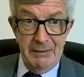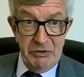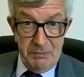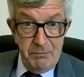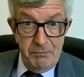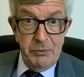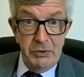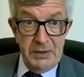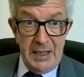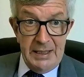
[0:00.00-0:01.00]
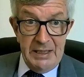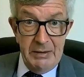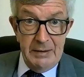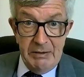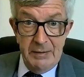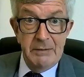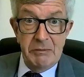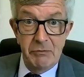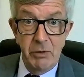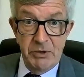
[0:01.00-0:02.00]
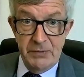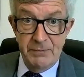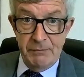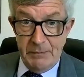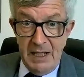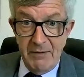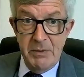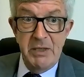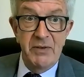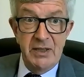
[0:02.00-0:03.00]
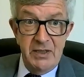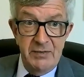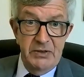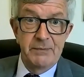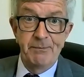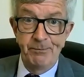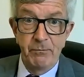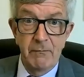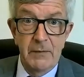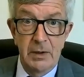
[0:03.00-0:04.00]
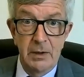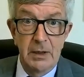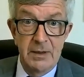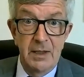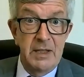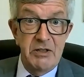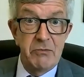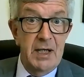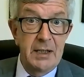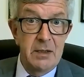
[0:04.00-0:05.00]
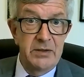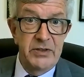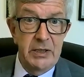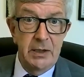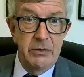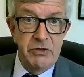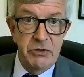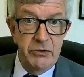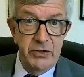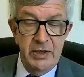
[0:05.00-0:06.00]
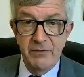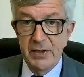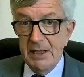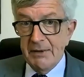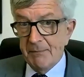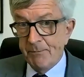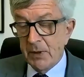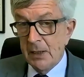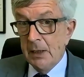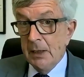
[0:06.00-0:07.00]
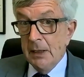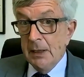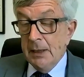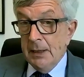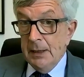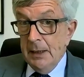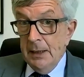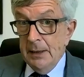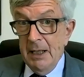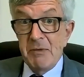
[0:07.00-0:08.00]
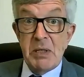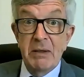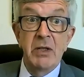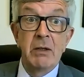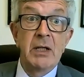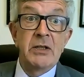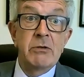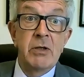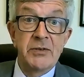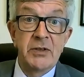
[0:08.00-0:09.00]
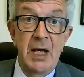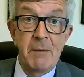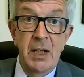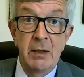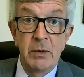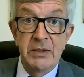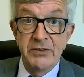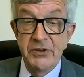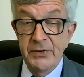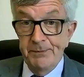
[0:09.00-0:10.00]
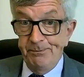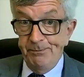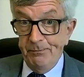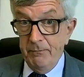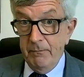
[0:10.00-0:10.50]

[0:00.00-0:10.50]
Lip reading: I'm just putting that in. Rubbish. They have to be advised of it. It's not that you're recognizing a union other than for that. They have to be given a right to cross-examine any witnesses.